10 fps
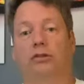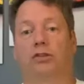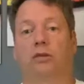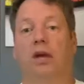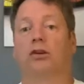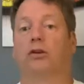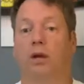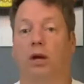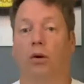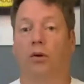just to make sure
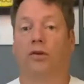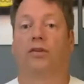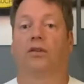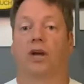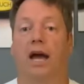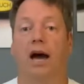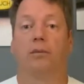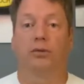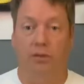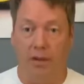we can hold ourselves
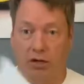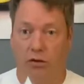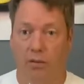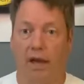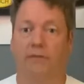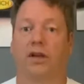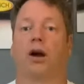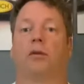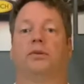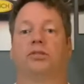accountable to make sure we have the
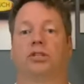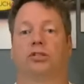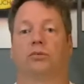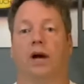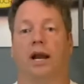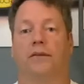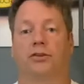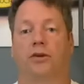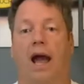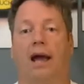car positioned right on the
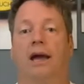track.